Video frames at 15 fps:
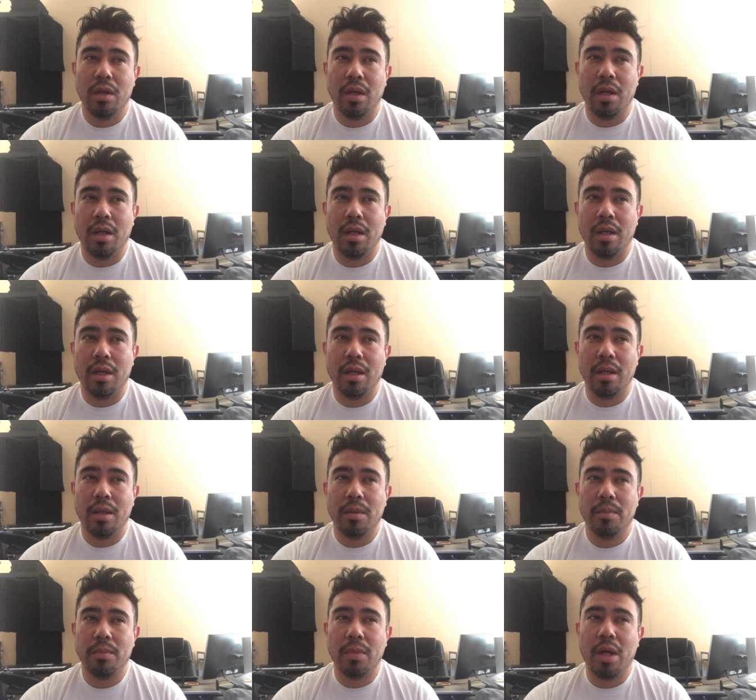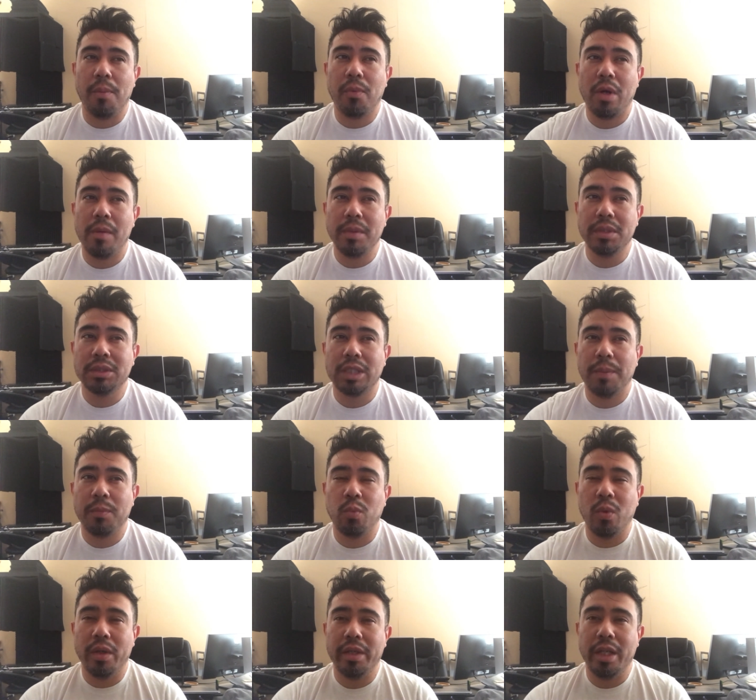Um, I'll probably stop
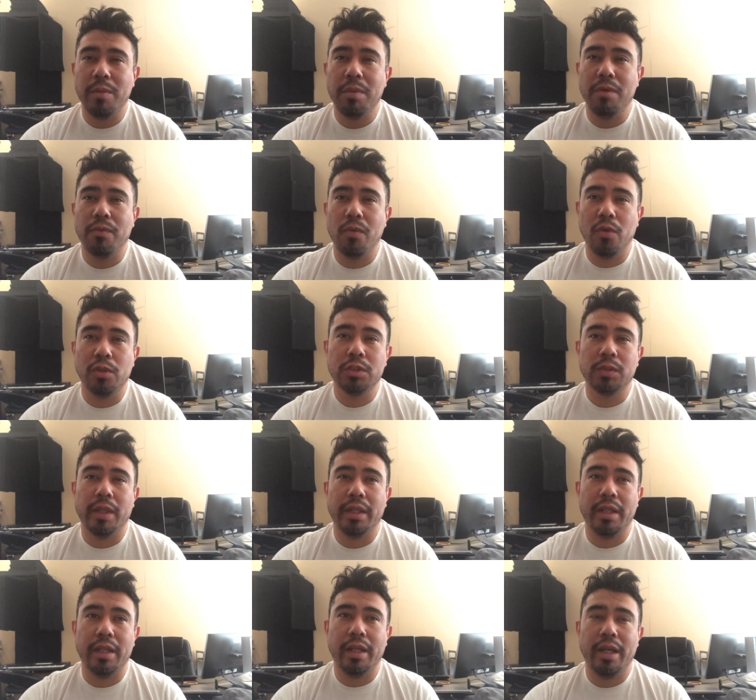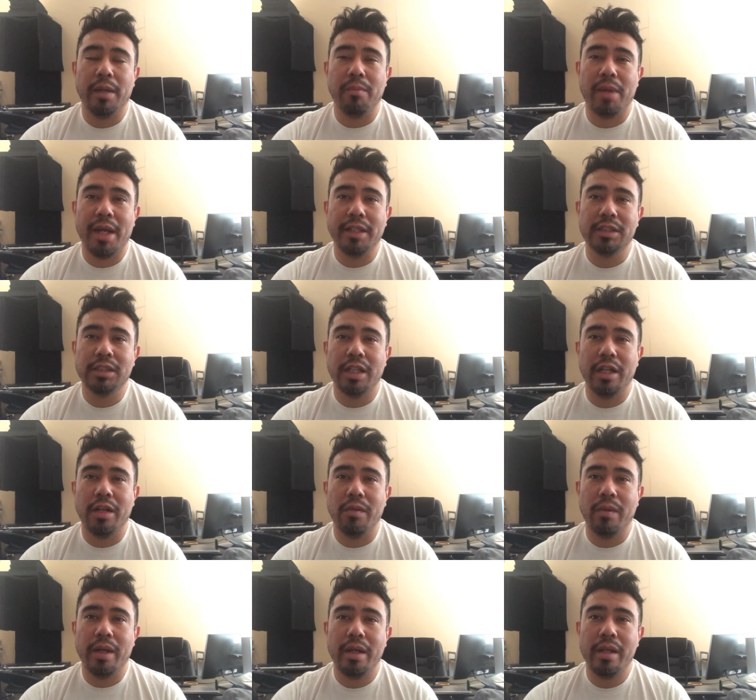one day before so I can get mindset
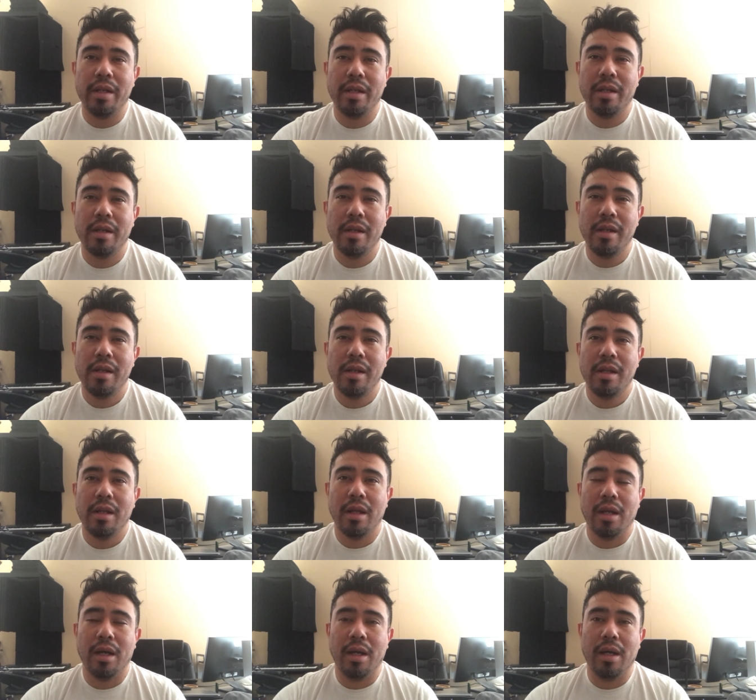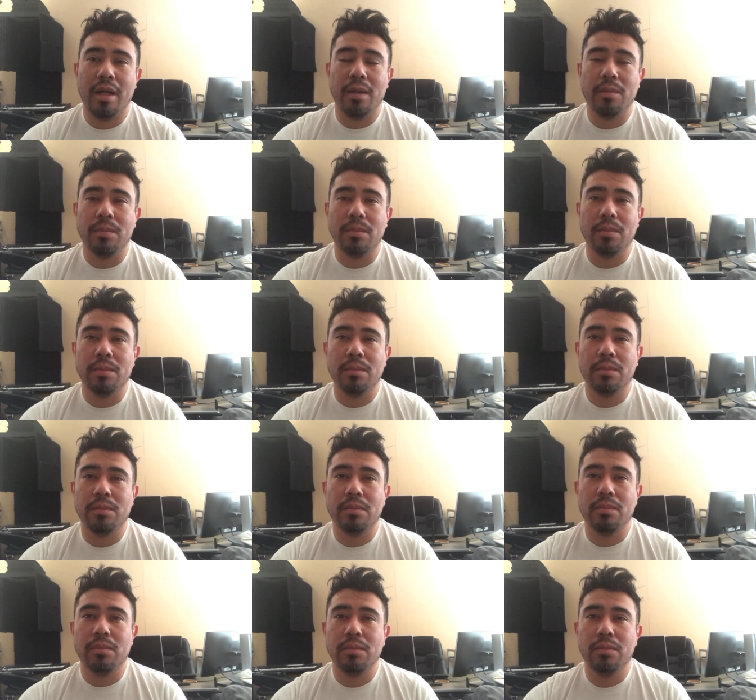and ready. Um,
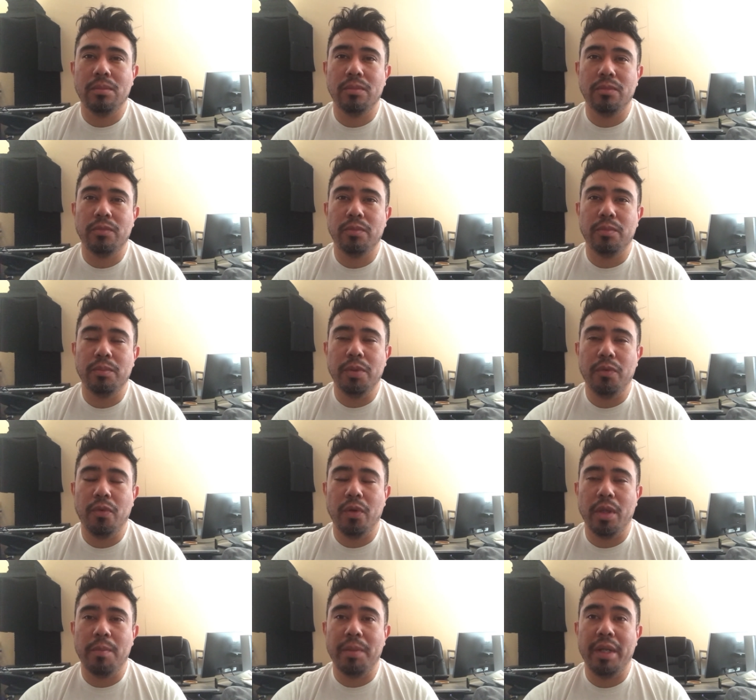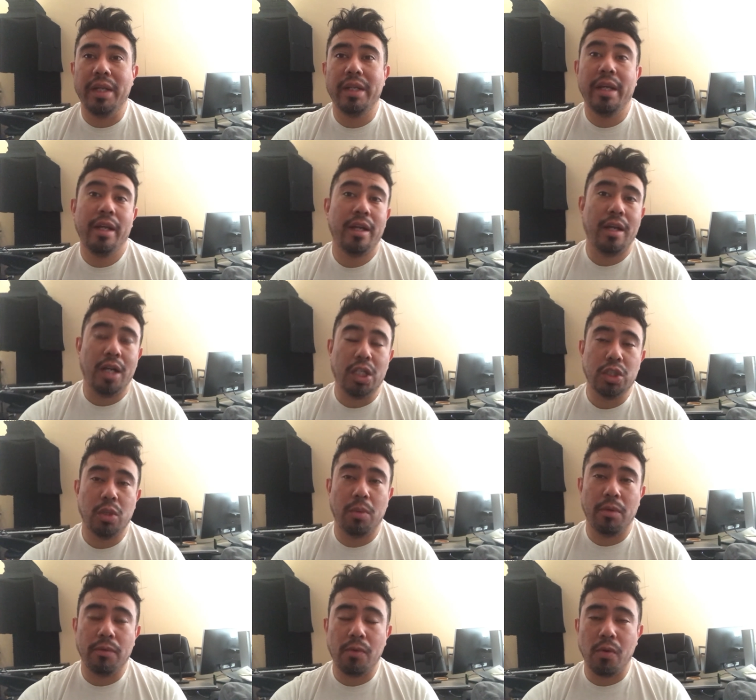before the big day,
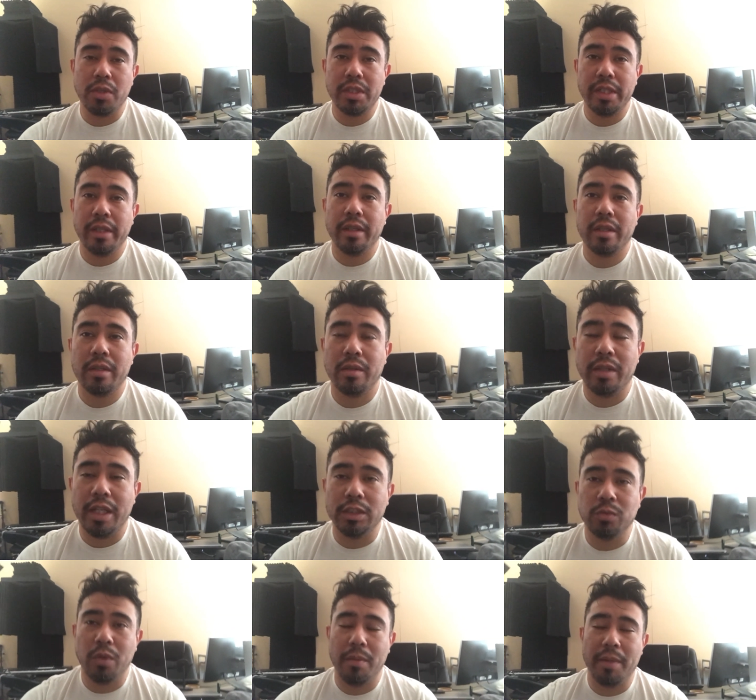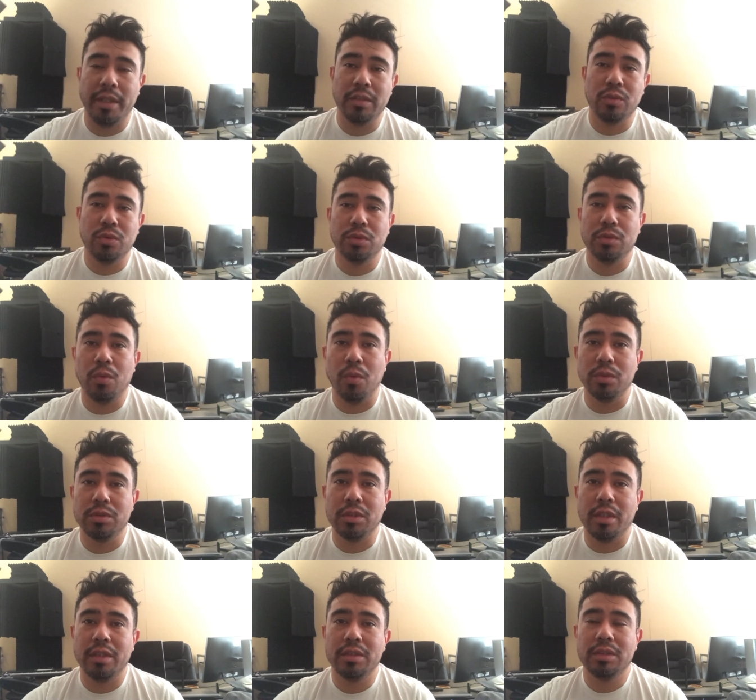October fourteenth, that's when my school
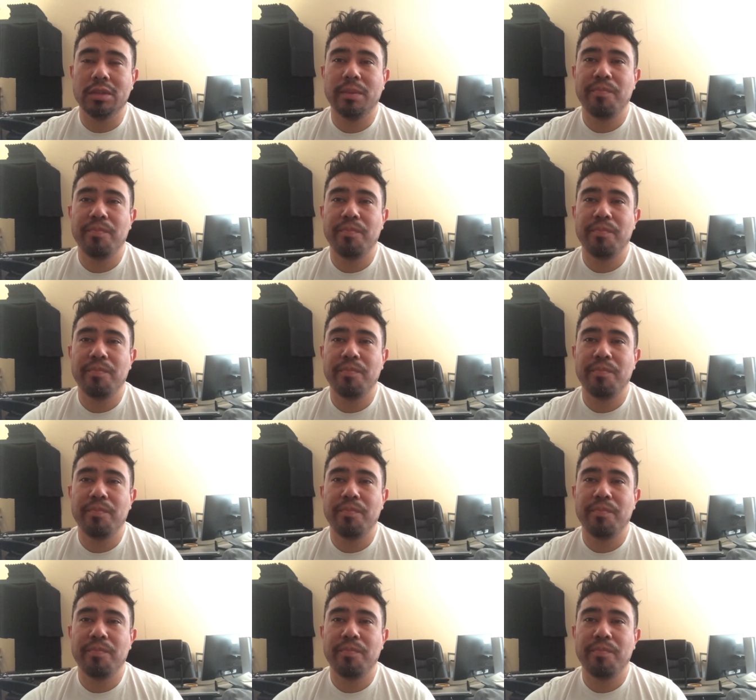starts.